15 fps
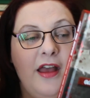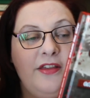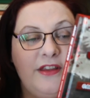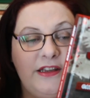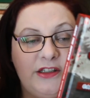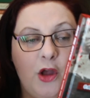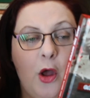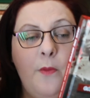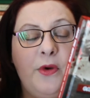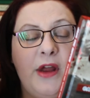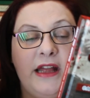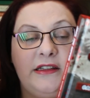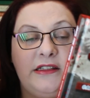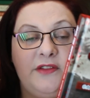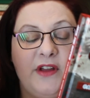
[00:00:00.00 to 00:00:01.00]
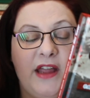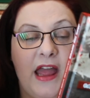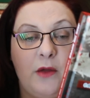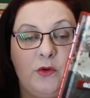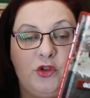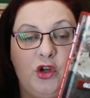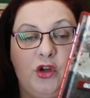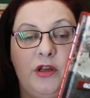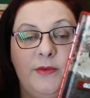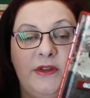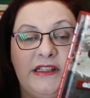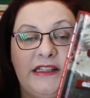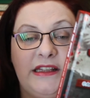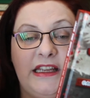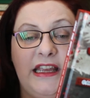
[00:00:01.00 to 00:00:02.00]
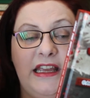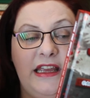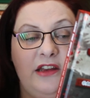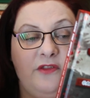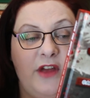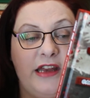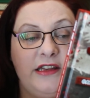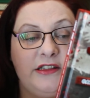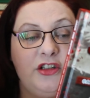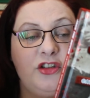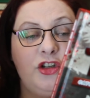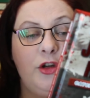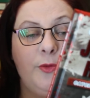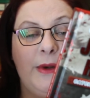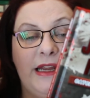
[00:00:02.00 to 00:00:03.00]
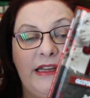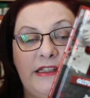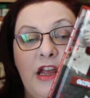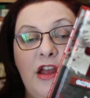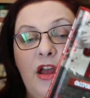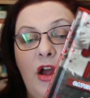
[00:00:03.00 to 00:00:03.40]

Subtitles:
This comprehensive account documents the key events that took place